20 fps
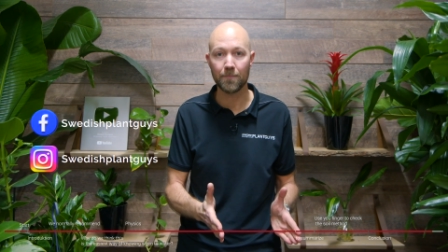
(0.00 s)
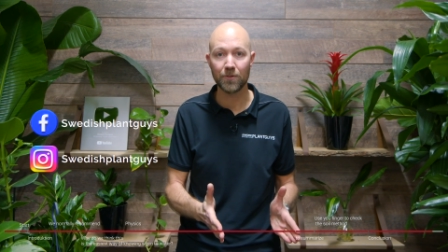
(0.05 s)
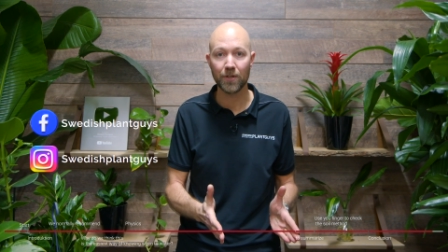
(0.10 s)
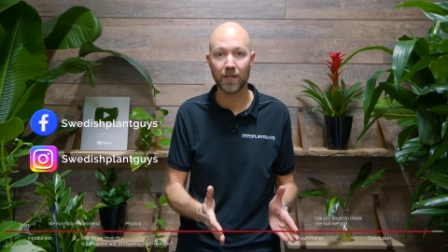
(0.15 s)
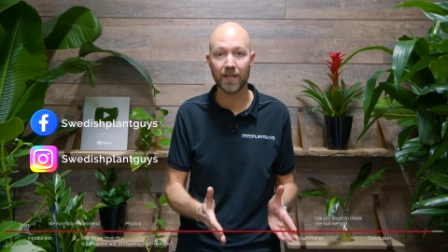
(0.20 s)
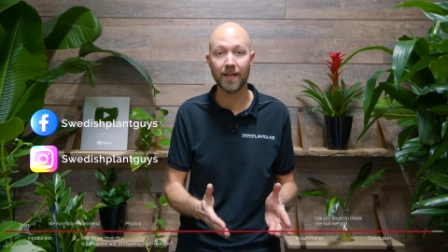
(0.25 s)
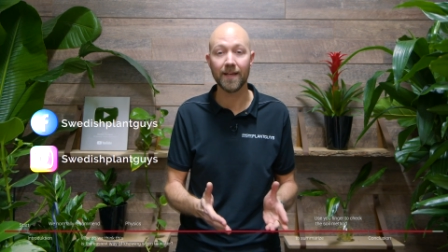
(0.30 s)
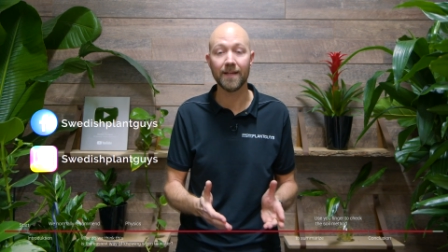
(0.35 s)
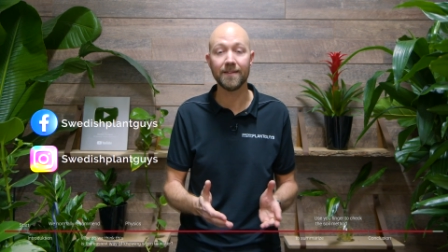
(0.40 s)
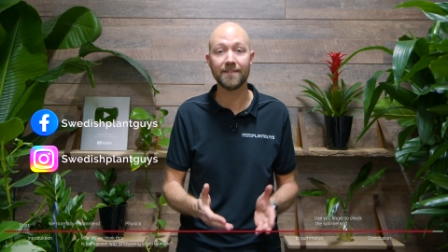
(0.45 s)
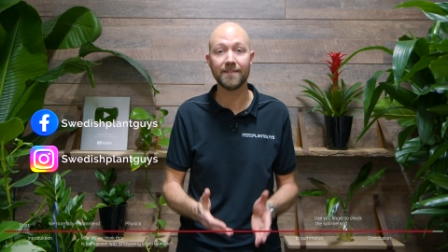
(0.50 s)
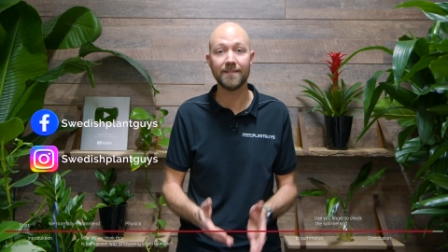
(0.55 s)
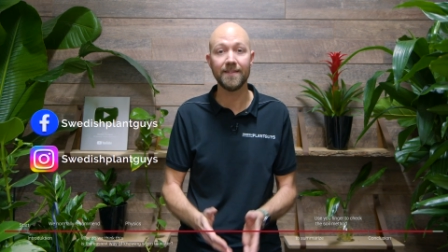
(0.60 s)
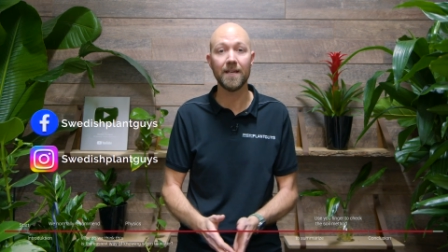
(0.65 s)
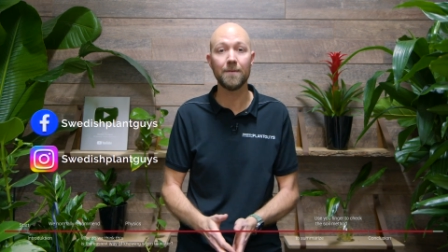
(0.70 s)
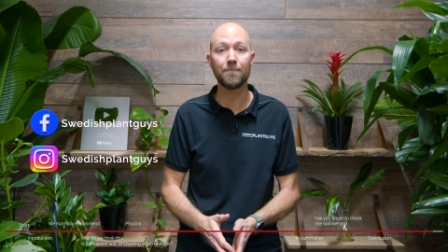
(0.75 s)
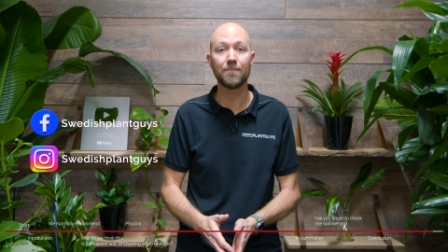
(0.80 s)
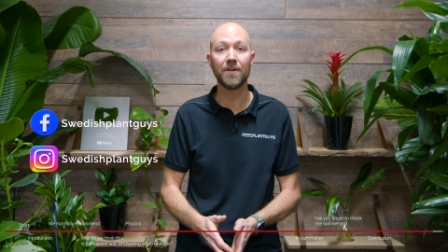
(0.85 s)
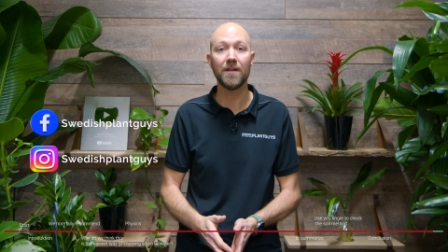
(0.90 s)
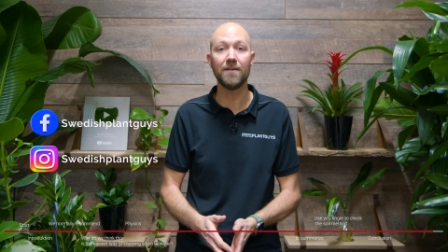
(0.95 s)
where you can get
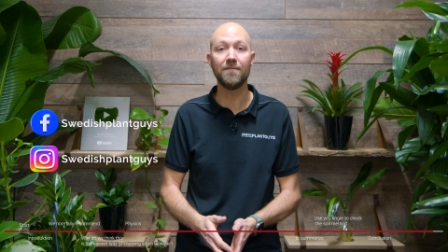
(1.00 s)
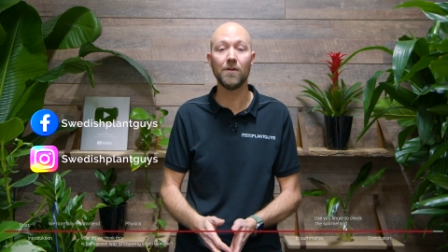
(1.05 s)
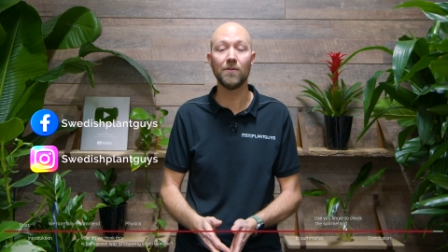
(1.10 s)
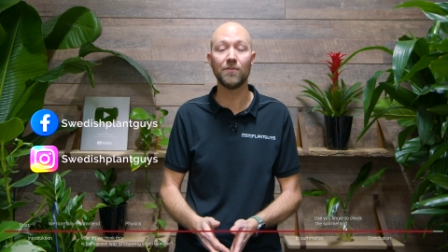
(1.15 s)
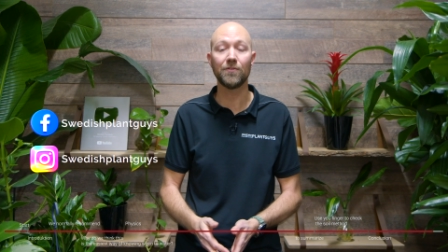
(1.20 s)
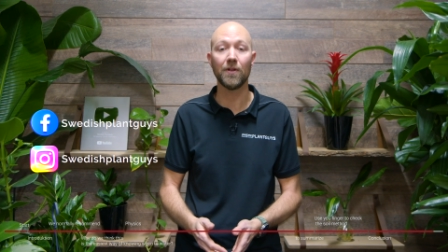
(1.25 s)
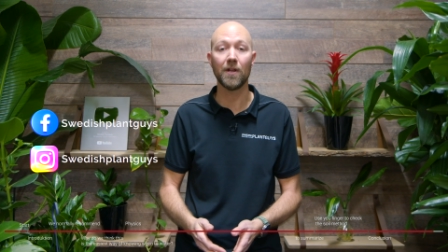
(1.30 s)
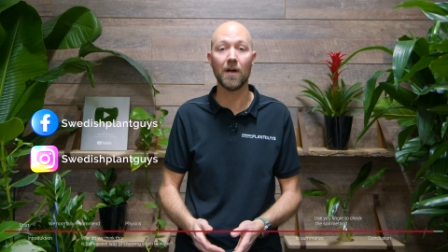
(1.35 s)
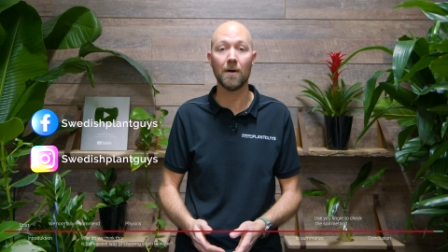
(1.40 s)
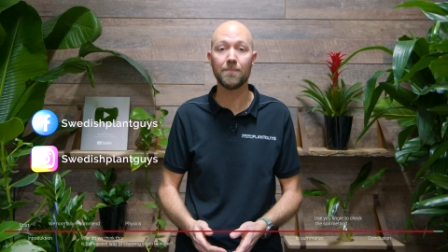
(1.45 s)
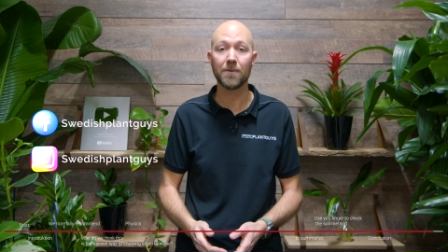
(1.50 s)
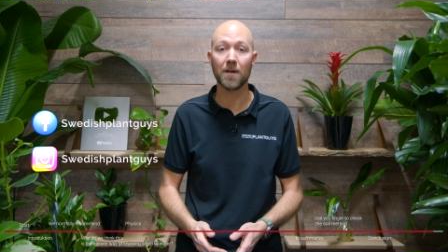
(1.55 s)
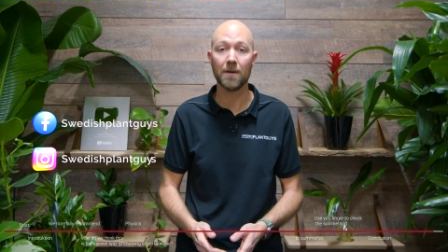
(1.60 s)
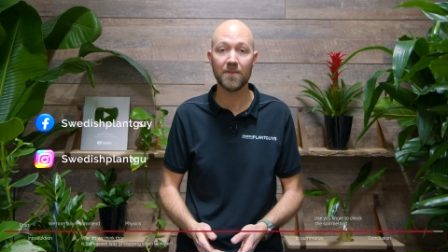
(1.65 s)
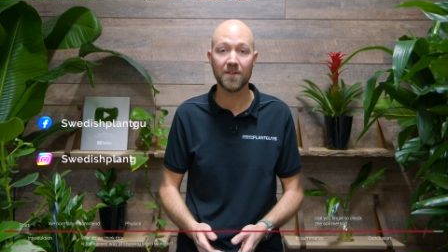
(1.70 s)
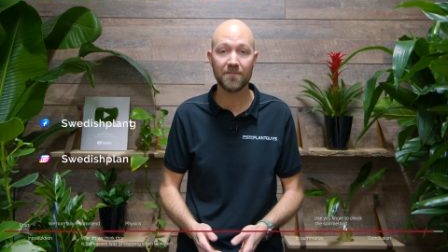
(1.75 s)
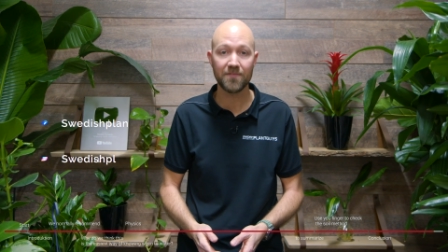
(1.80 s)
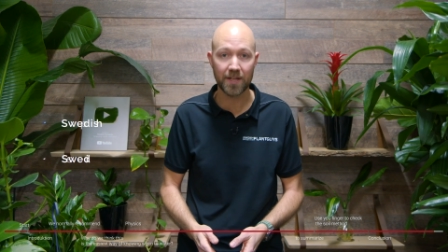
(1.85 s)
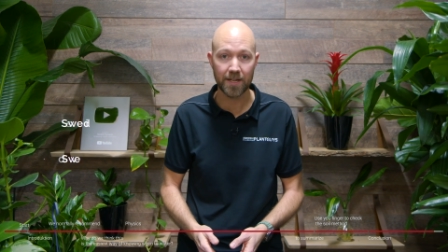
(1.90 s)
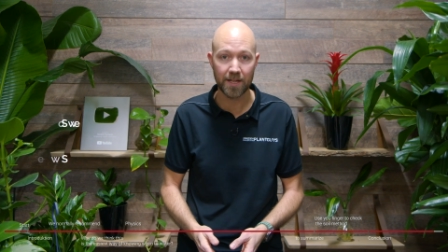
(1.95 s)
sneak previews on
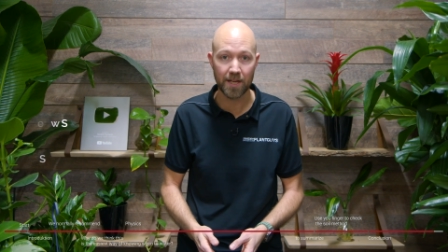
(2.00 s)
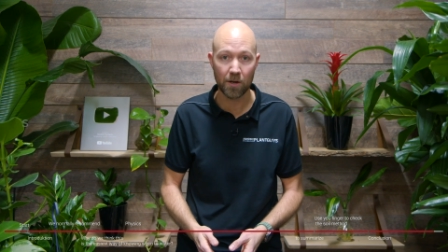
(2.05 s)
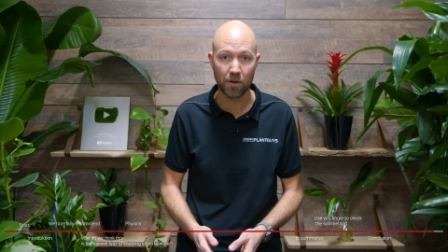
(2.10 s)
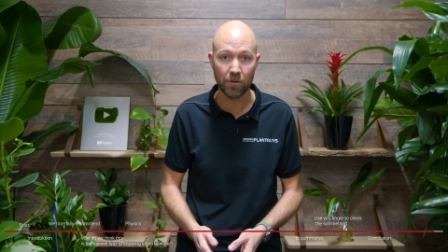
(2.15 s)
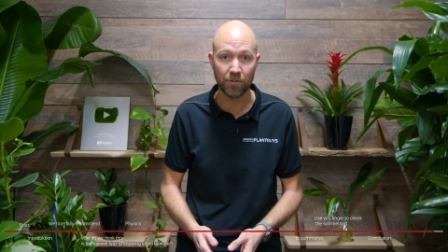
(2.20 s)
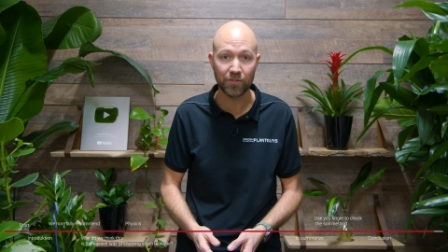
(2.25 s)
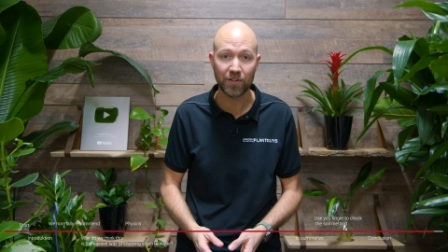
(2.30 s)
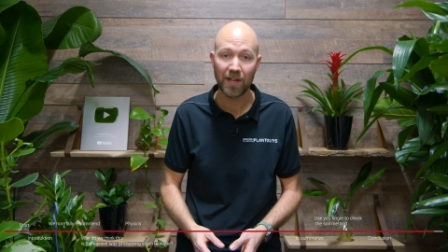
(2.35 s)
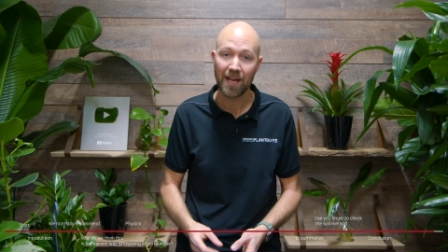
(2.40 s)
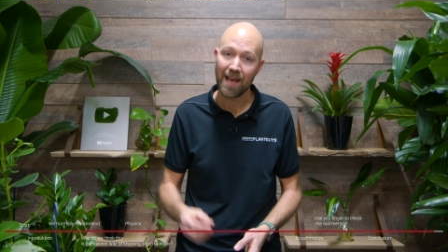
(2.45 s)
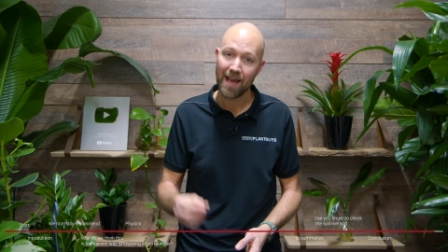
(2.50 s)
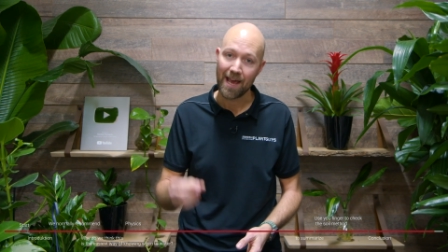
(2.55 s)
upcoming videos